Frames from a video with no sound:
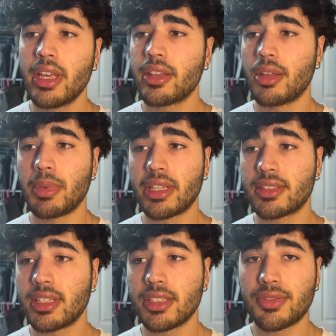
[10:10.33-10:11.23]
that make
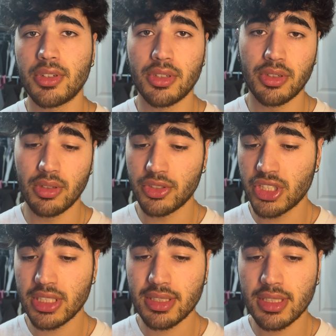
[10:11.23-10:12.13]
sense for your
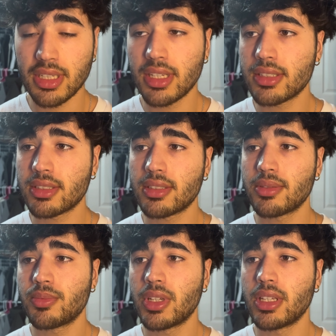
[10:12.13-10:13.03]
logistics
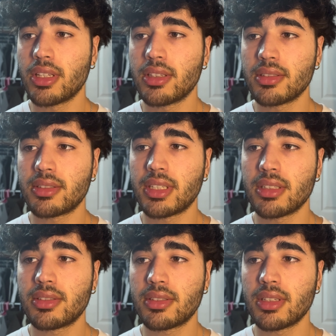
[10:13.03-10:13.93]
and
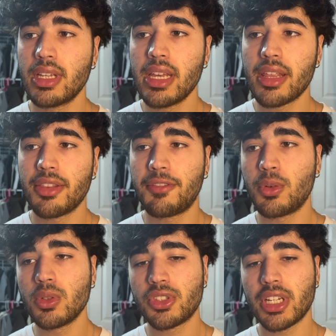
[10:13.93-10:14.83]
test the
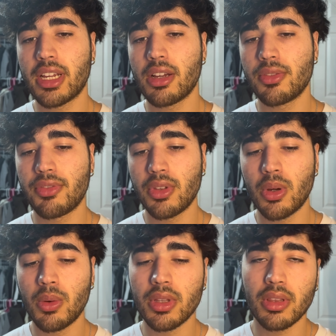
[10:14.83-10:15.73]
full checkout
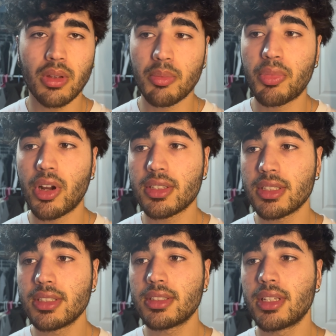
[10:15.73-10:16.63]
flow and all
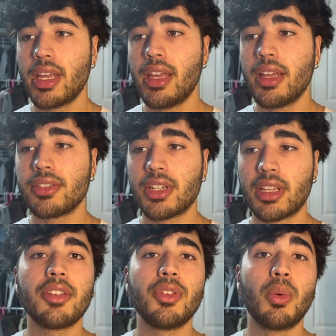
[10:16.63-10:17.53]
process. Check
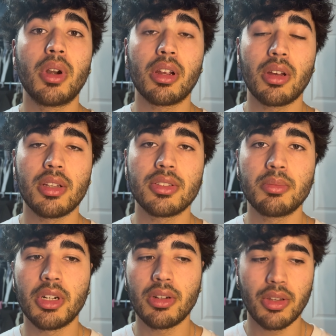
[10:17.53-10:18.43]
it if you were a
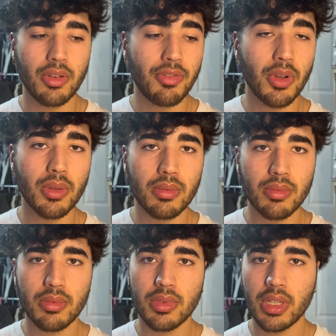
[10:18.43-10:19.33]
customer on your phone.
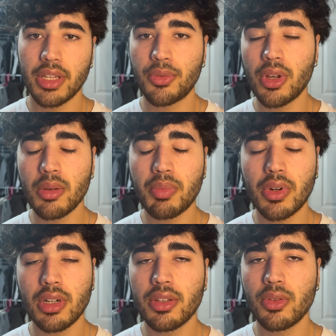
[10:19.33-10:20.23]
It's really
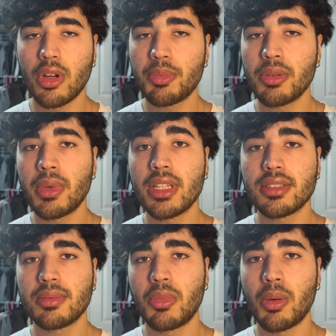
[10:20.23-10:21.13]
important to
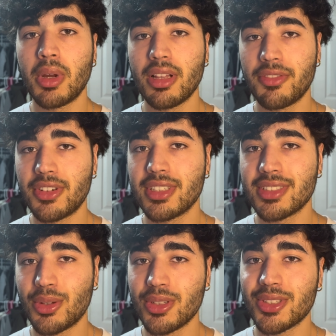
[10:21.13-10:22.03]
optimize mobile first
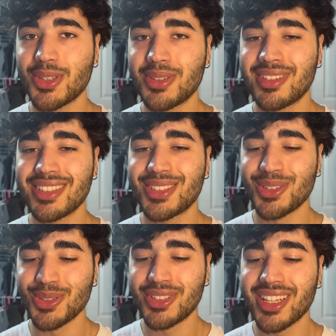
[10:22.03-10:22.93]
also.
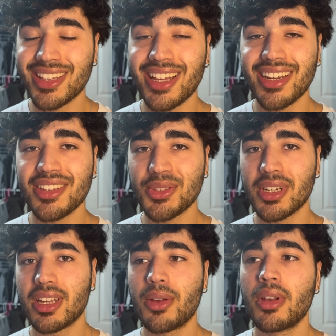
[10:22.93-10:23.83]
So take that into
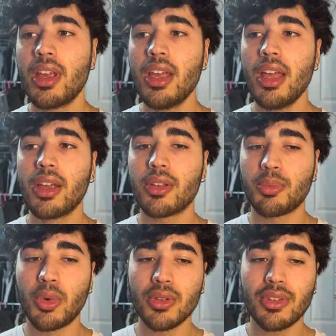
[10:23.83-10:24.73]
account because
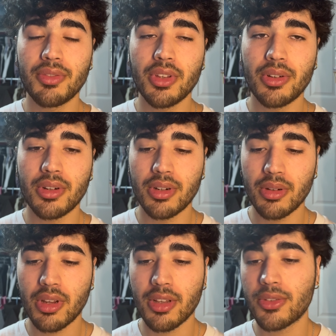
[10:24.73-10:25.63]
most of your
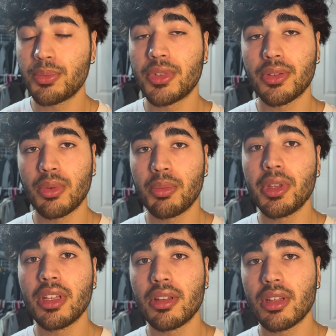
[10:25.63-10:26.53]
customers will be
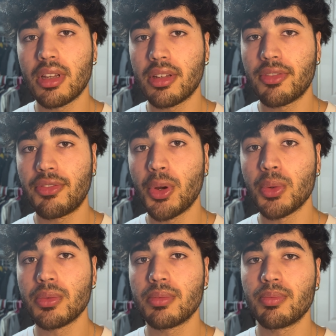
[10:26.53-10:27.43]
in the
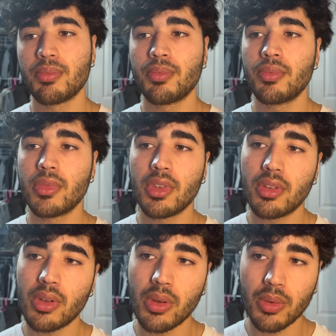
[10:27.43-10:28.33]
phone.
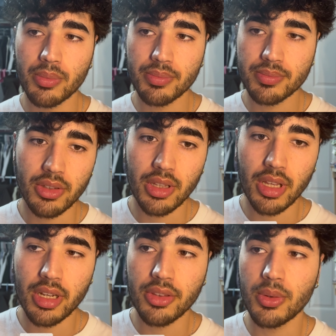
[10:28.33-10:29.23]
So take
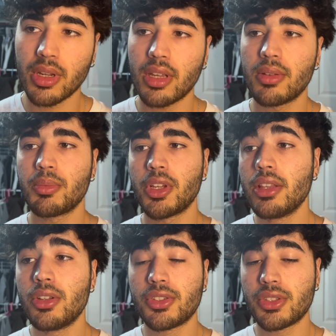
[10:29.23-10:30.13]
that into account. But yeah,
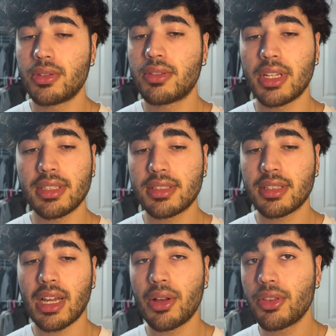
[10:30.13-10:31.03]
just test
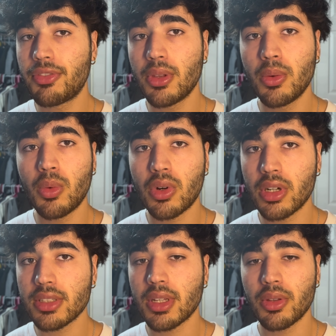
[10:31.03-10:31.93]
how the flow
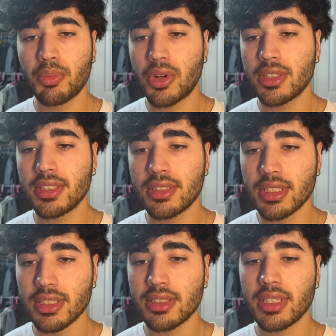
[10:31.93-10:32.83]
works, how the process
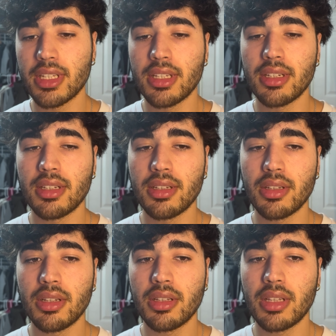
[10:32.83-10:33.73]
is, and
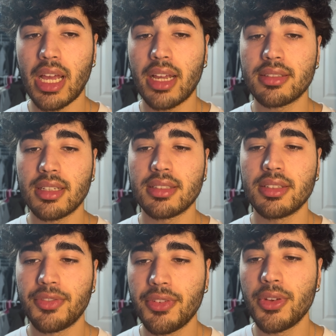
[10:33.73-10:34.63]
act as if
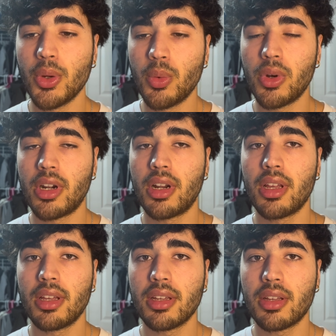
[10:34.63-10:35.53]
you were
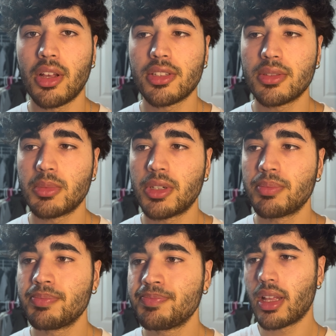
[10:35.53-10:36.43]
a customer.
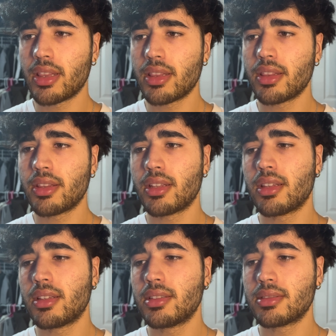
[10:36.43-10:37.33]
And
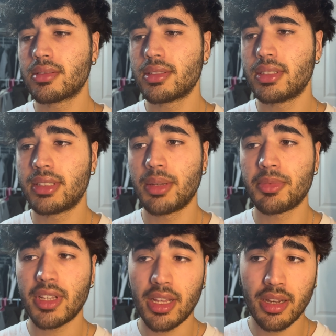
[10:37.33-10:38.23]
the step
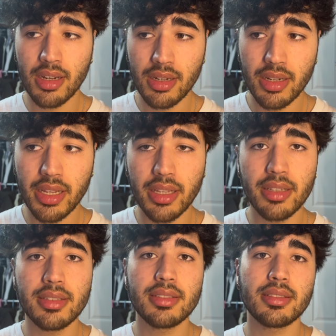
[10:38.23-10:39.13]
10
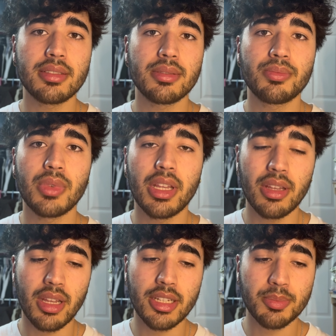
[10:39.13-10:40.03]
is, and the
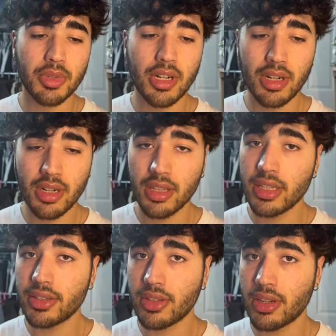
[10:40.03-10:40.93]
last part, and
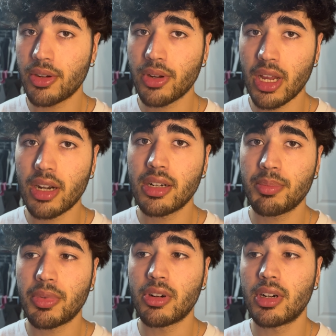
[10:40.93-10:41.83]
it's a hard
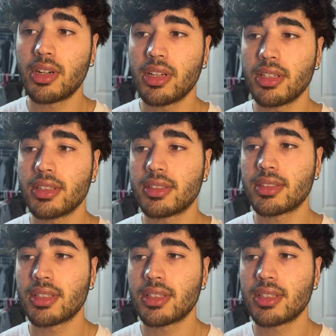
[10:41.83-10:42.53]
part, is